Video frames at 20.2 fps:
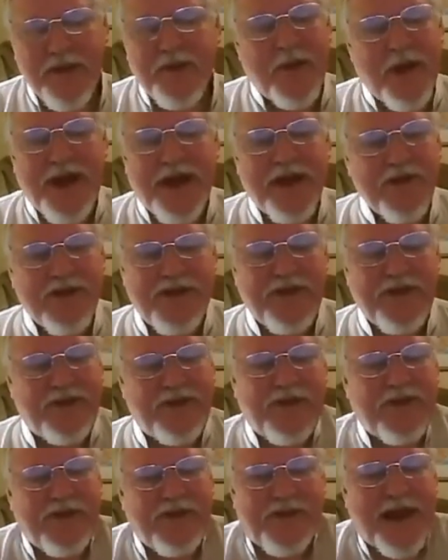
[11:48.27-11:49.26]
Otherwise, it's
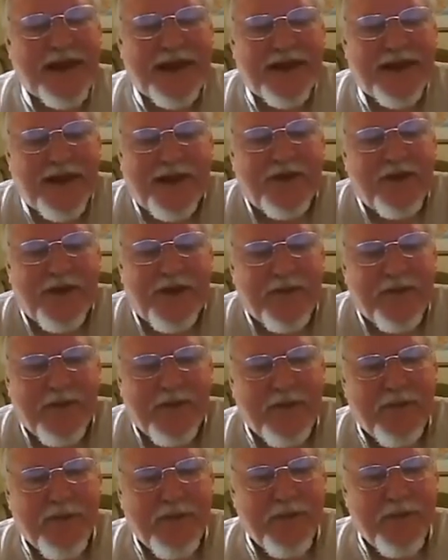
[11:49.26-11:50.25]
just like another
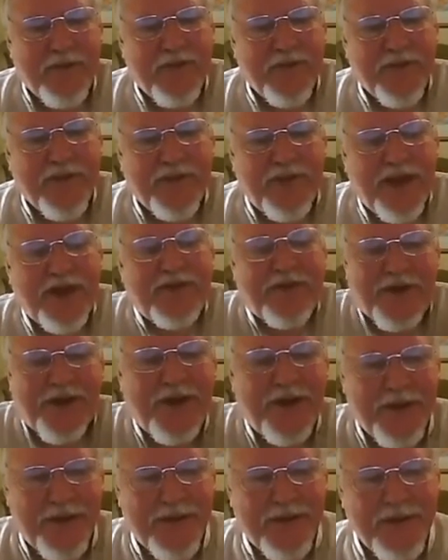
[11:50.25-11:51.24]
set of
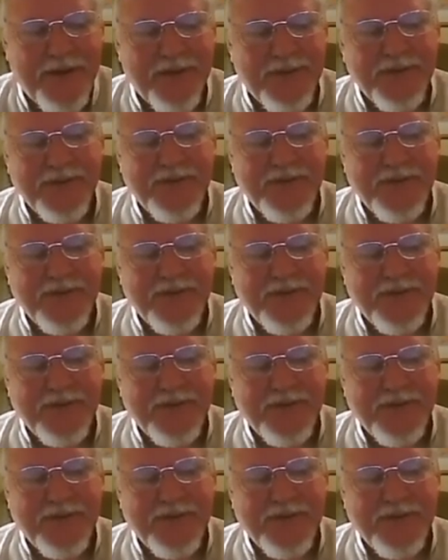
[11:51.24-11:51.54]
clothes.